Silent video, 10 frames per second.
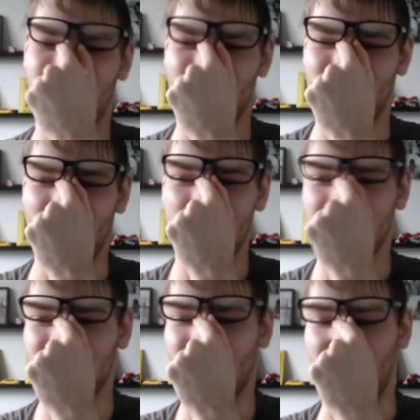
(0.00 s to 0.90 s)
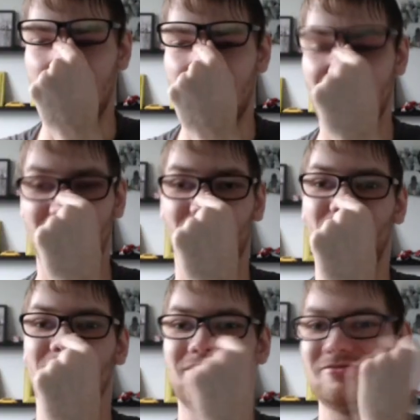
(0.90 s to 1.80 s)
remember Toyman
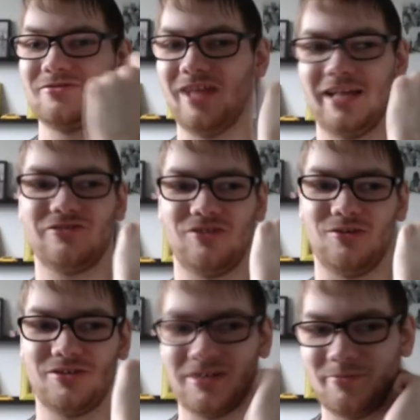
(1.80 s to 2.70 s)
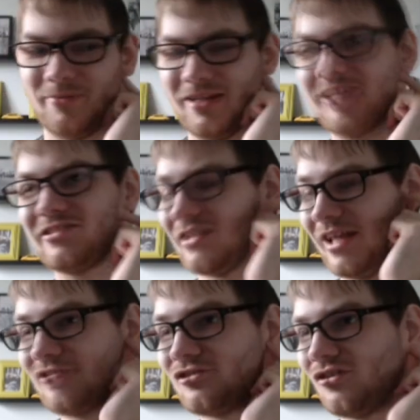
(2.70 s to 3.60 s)
or Lex Luthor. Like I said,
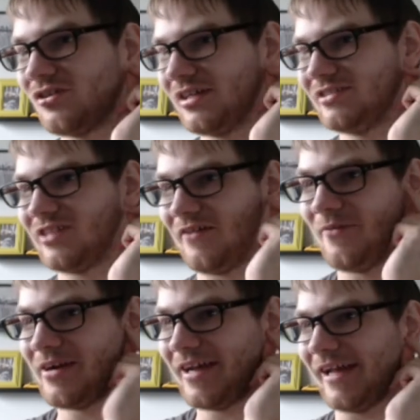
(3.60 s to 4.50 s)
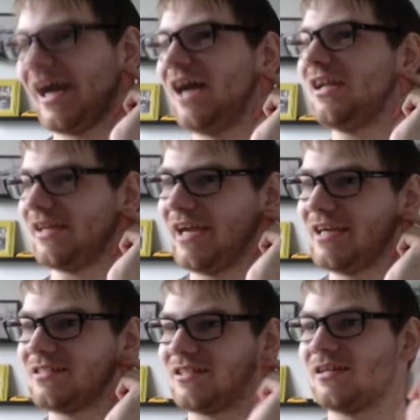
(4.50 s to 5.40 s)
Lex Luthor is a very iconic
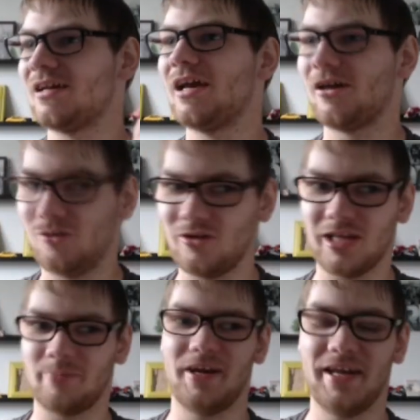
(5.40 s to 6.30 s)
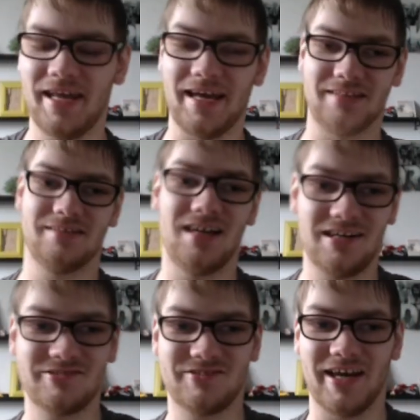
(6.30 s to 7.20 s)
character, including Brainiac, a
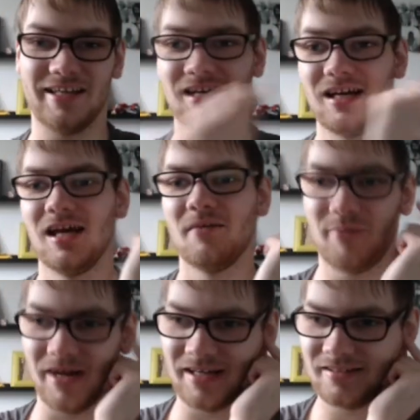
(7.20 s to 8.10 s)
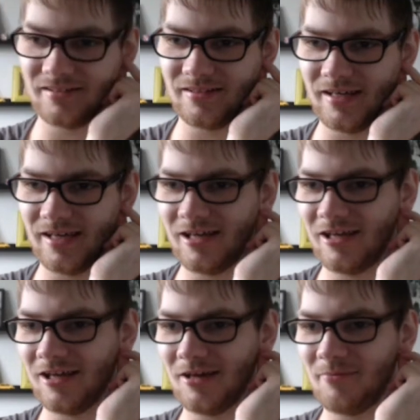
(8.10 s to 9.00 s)
Darkseid, but
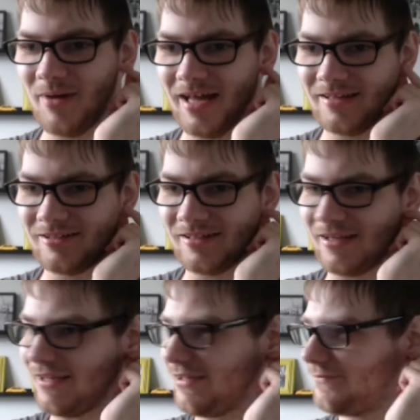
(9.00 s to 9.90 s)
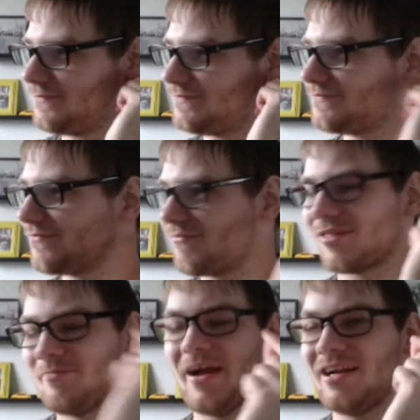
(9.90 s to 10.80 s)
uh, but
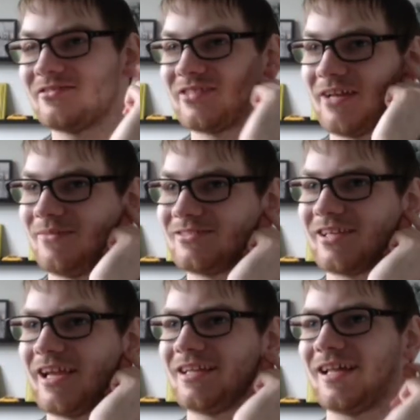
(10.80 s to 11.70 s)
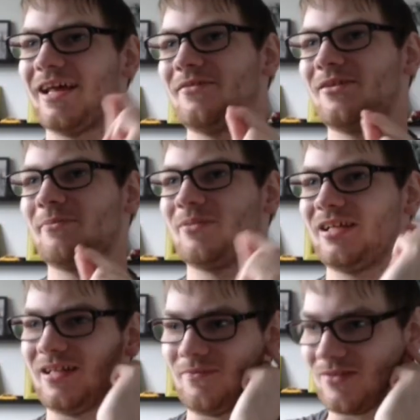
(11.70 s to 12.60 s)
uh, Parasite was a character I
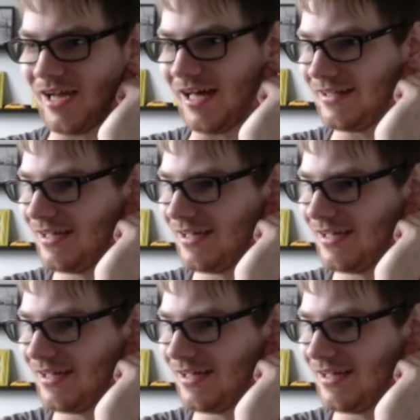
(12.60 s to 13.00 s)
completely forgot.